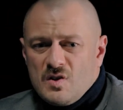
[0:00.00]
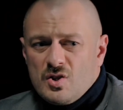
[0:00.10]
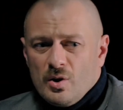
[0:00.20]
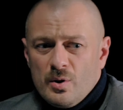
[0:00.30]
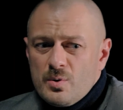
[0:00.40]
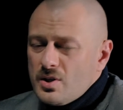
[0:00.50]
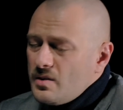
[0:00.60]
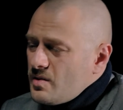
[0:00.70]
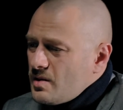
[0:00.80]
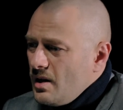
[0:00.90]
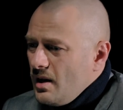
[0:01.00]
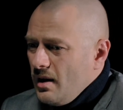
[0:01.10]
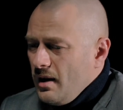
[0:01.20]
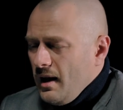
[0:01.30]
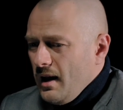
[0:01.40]
solutions
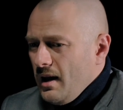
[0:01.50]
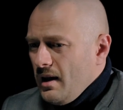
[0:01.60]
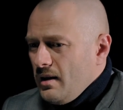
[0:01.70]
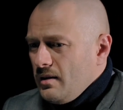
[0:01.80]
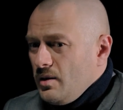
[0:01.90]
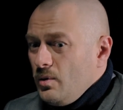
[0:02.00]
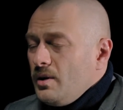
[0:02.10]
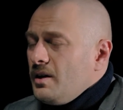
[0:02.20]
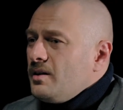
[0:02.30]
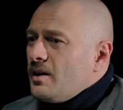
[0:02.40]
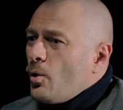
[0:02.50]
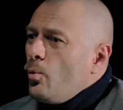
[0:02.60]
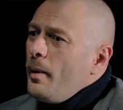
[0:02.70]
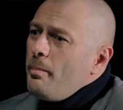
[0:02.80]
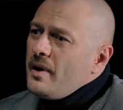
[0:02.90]
and you need
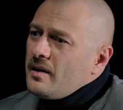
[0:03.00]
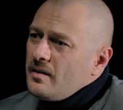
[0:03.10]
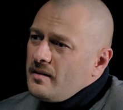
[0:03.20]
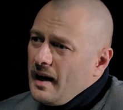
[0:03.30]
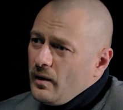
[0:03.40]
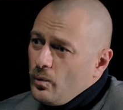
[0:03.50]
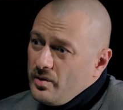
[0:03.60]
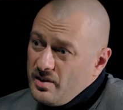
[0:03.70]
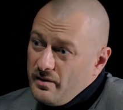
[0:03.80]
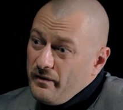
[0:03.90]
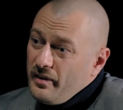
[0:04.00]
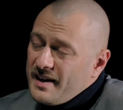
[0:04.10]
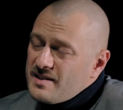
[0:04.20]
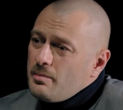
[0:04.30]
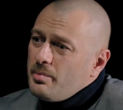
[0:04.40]
equipment that with their
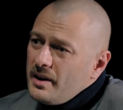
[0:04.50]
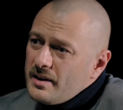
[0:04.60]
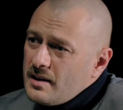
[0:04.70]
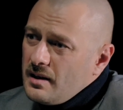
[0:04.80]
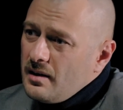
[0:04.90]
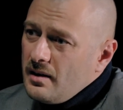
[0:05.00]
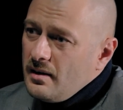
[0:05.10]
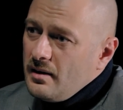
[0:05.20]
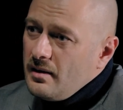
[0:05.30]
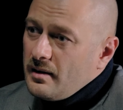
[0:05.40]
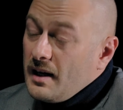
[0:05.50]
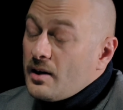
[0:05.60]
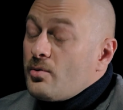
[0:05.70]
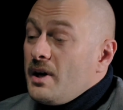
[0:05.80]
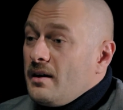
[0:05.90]
flexibility
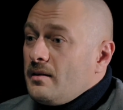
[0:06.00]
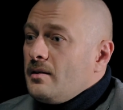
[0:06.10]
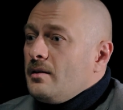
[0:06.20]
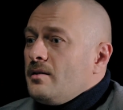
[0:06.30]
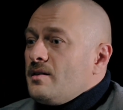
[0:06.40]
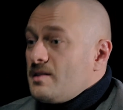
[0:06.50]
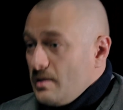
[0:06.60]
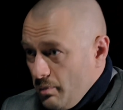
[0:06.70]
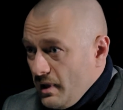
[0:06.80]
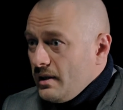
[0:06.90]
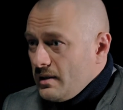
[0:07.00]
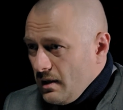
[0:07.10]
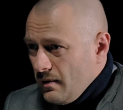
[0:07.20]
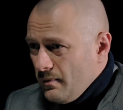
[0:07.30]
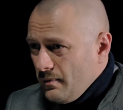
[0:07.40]
can create stability.